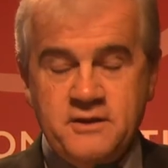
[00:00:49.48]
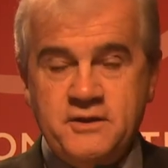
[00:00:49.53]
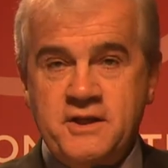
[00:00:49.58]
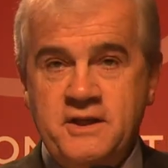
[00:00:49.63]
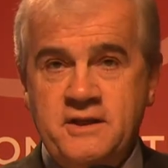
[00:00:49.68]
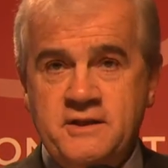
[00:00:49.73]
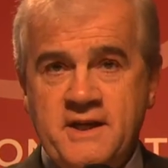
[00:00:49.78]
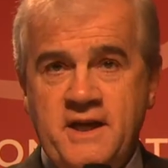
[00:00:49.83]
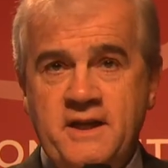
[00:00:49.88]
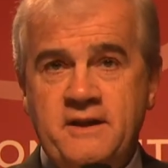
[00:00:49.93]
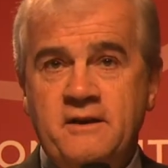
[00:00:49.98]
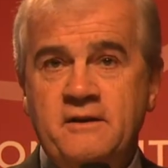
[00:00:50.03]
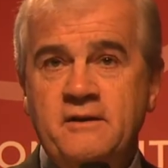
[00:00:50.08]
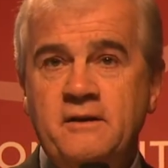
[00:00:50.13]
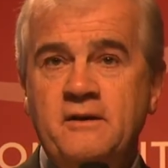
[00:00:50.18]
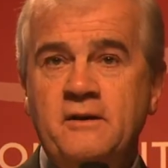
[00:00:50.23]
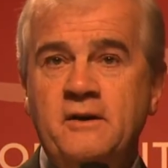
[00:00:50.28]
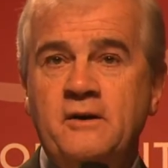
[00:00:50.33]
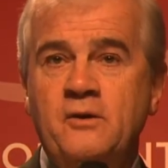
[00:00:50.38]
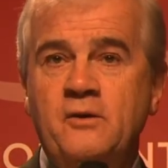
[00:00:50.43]
She said,
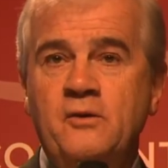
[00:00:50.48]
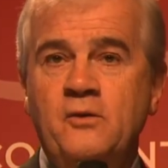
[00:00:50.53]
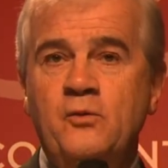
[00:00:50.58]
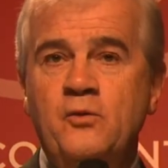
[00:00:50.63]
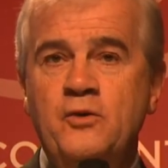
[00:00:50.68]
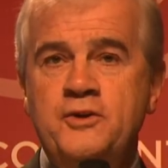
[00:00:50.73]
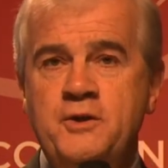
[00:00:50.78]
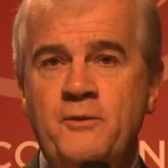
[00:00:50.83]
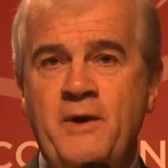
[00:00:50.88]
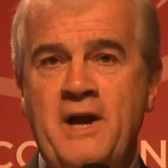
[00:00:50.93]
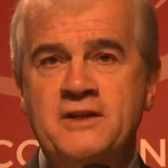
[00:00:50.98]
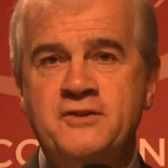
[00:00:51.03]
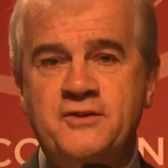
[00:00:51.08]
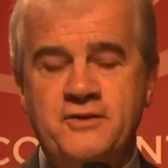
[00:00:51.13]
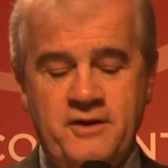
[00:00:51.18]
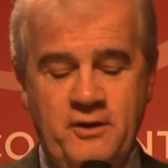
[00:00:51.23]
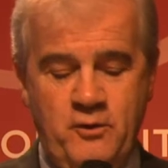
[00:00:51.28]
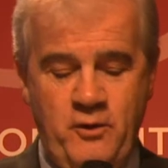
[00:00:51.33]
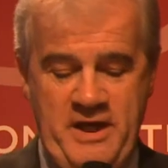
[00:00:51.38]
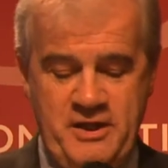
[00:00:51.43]
would you
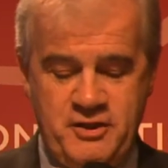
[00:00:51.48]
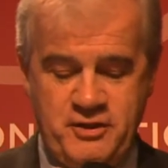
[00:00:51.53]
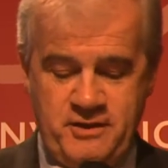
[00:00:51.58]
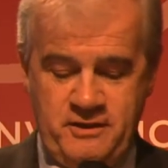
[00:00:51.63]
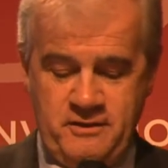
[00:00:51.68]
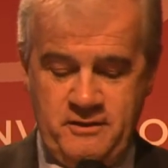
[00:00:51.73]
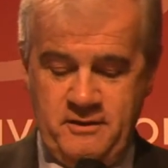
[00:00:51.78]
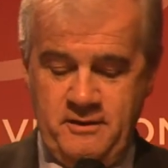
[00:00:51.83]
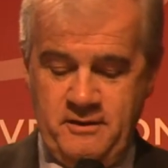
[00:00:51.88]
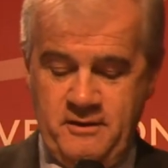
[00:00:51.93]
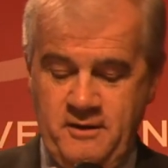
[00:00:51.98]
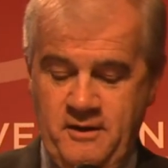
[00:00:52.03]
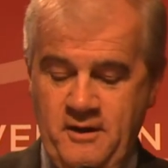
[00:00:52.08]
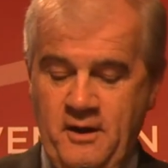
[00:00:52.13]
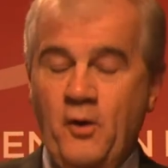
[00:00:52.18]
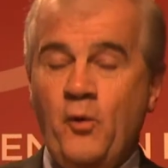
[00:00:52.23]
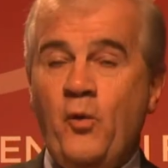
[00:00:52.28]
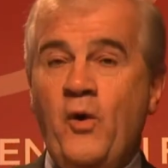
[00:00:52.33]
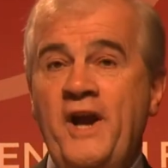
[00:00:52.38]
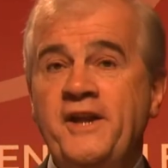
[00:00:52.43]
answer the question,
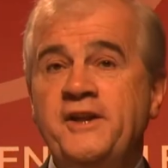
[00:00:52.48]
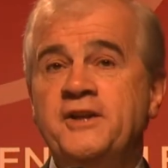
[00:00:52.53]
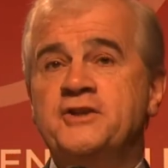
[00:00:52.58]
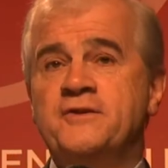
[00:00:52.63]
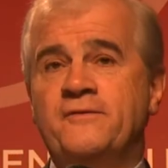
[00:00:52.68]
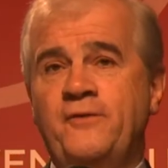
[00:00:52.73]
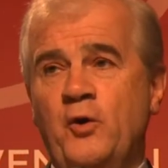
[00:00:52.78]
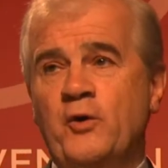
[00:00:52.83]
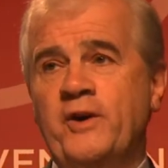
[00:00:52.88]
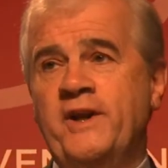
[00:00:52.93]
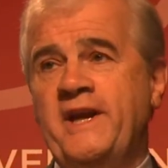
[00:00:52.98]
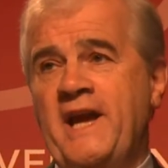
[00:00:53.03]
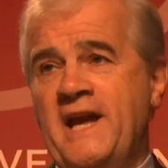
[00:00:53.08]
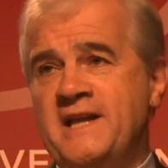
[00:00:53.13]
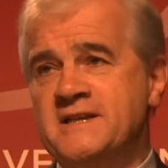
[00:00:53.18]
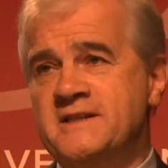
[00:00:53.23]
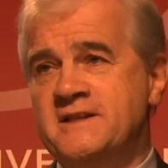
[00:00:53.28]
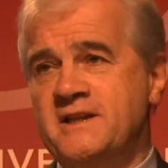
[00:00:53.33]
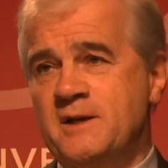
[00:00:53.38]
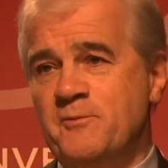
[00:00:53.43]
why did you vote
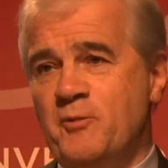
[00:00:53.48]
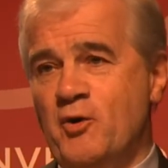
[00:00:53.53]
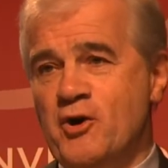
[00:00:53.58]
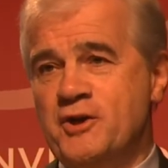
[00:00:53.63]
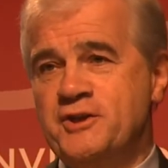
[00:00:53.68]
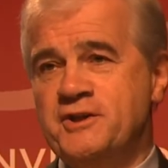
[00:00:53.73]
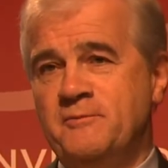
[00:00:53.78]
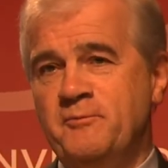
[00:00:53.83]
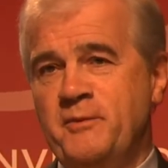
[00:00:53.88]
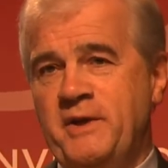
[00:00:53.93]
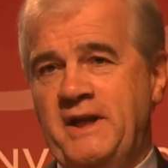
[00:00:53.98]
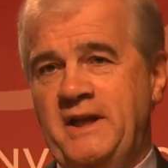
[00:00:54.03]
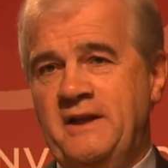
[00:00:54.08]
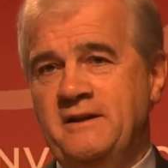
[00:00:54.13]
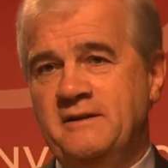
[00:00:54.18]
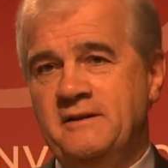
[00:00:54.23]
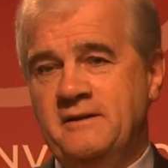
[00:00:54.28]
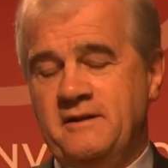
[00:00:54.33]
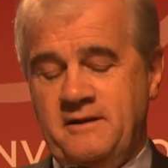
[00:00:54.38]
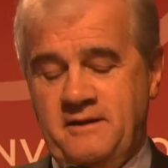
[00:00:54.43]
against the abortion
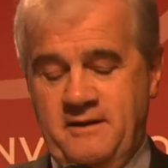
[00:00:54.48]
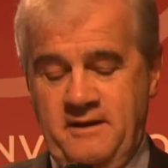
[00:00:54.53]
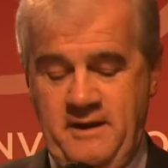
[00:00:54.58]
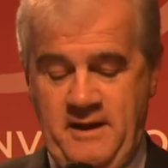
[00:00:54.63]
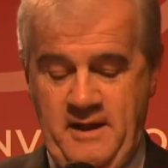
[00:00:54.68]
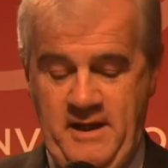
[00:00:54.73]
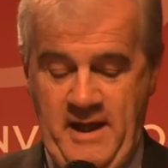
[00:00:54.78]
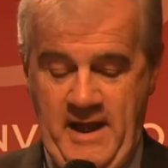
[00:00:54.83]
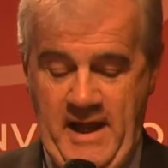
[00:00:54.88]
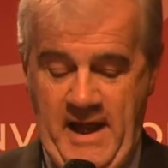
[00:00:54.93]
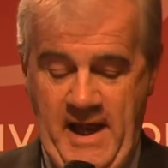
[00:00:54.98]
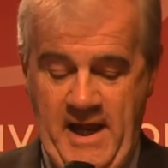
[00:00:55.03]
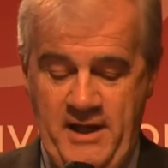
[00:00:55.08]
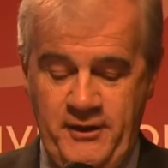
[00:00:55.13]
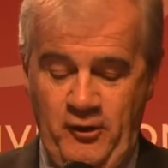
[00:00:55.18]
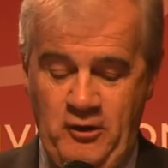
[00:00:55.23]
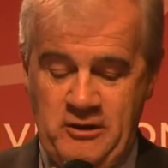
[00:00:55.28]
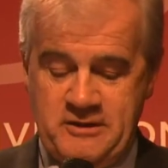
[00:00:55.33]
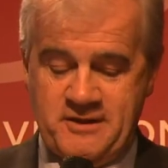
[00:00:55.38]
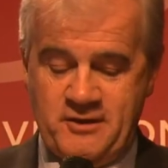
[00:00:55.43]
bill?
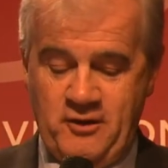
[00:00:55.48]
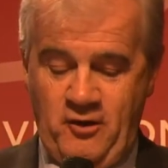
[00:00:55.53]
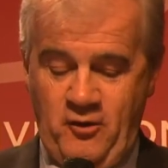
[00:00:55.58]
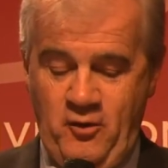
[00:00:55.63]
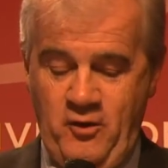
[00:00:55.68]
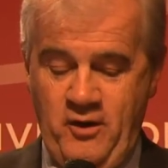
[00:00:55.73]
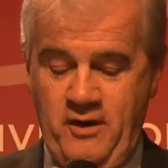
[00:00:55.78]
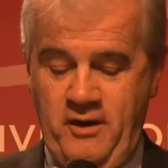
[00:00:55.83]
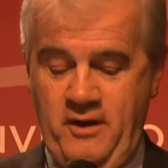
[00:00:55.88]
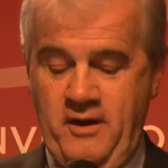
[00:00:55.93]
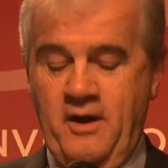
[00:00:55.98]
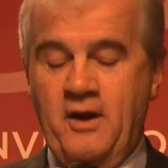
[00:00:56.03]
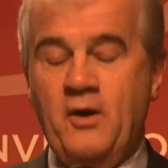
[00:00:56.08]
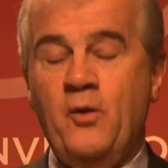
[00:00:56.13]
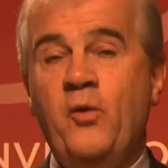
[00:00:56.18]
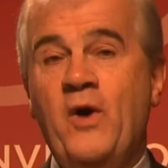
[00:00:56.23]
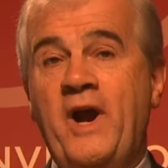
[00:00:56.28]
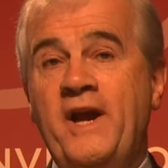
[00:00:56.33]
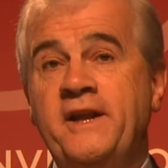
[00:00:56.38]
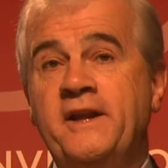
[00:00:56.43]
And also,
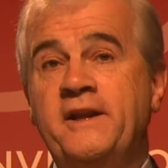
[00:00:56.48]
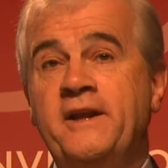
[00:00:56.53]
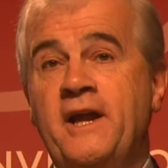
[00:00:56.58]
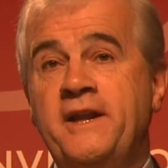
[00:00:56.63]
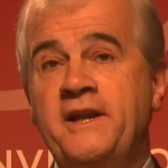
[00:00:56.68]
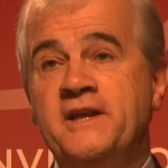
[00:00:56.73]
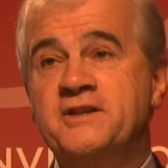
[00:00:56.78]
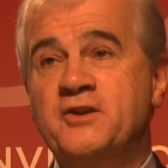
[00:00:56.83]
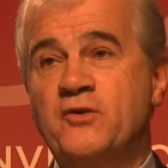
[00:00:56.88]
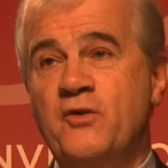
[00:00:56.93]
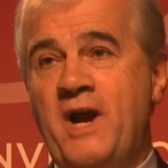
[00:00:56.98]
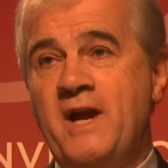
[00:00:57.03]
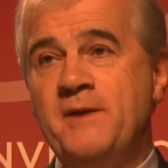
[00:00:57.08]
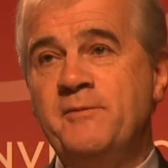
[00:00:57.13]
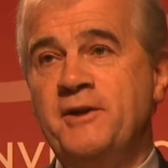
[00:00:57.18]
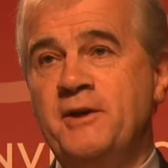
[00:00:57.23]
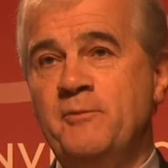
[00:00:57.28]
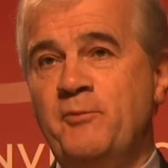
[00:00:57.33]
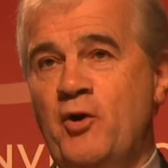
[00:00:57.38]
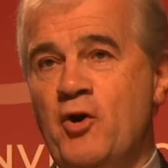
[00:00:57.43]
why did I
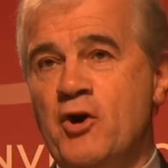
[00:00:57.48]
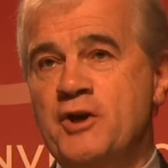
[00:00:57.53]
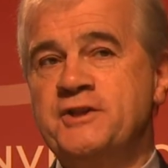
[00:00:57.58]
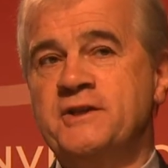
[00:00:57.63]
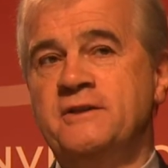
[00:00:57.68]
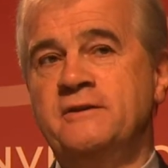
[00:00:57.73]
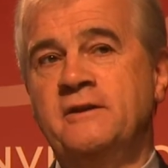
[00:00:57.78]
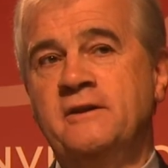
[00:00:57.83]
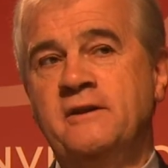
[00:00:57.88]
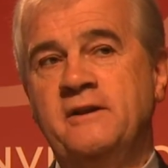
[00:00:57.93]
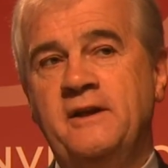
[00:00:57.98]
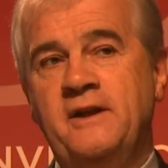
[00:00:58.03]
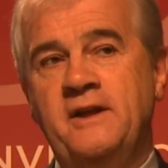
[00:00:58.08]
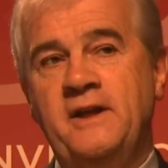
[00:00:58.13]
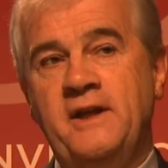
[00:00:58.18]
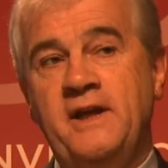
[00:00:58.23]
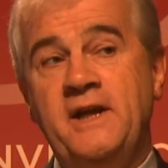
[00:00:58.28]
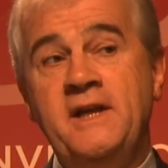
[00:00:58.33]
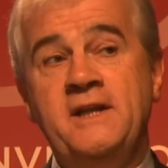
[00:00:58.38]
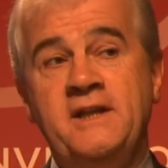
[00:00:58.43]
describe an abortion
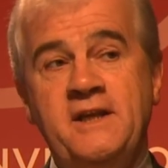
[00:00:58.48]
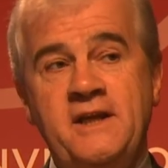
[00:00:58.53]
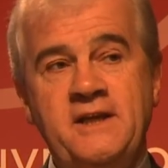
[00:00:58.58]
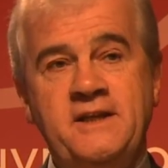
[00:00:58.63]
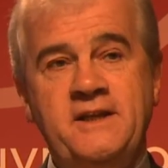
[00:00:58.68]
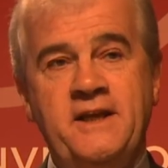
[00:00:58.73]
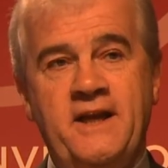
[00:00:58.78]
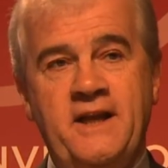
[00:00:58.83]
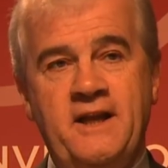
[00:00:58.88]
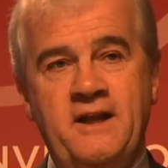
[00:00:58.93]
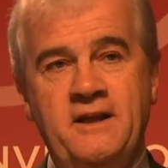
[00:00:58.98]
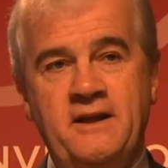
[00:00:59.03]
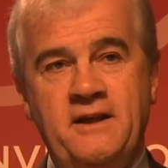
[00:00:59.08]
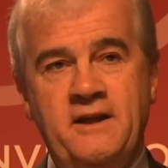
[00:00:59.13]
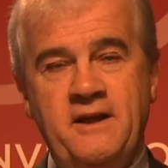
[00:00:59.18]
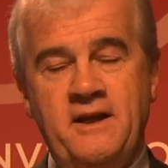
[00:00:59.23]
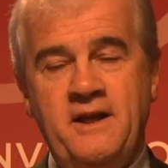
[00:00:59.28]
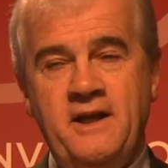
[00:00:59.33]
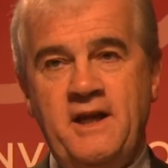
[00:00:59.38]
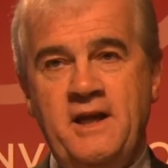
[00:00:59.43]
in detail
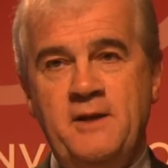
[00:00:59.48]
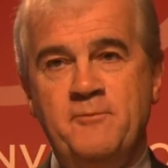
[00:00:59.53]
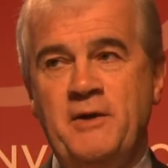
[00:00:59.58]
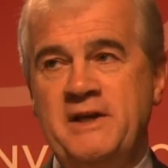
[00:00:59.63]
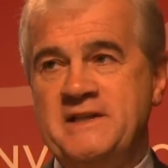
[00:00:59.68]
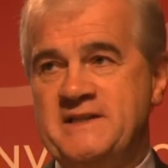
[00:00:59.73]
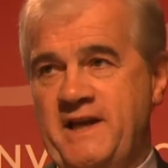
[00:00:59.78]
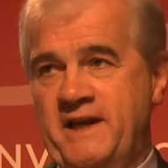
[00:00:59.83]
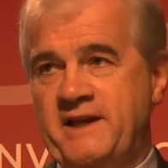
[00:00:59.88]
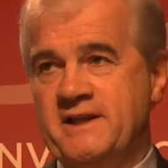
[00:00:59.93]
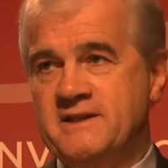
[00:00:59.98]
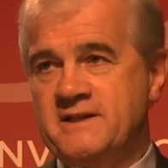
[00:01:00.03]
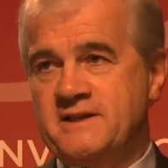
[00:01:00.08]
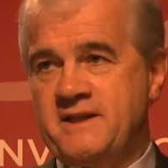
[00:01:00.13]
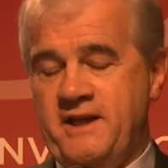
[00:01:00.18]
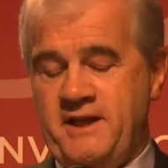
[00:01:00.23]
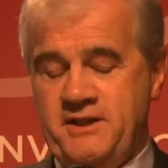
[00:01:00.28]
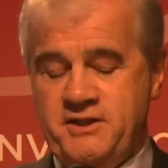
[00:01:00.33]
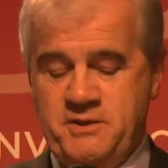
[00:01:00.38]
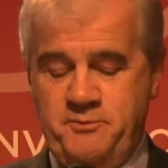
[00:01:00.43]
in my second
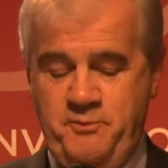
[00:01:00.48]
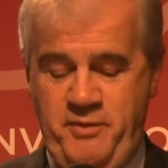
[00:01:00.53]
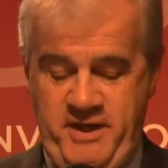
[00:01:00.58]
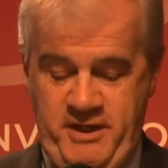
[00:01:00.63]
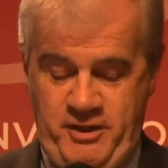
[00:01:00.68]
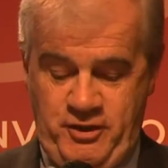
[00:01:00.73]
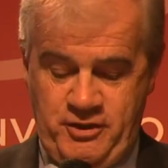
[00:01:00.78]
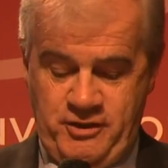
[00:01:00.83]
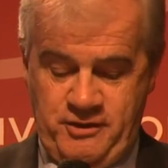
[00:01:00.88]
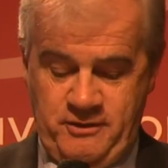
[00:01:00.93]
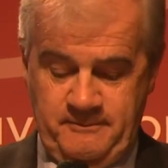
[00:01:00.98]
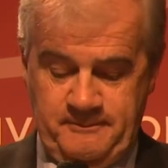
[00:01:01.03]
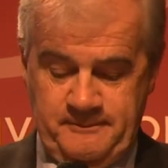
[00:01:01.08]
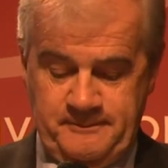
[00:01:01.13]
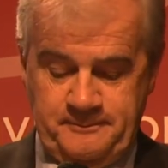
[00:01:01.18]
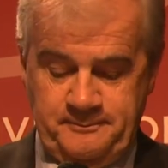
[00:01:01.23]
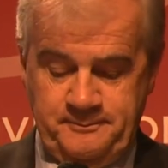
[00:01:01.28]
stage speech?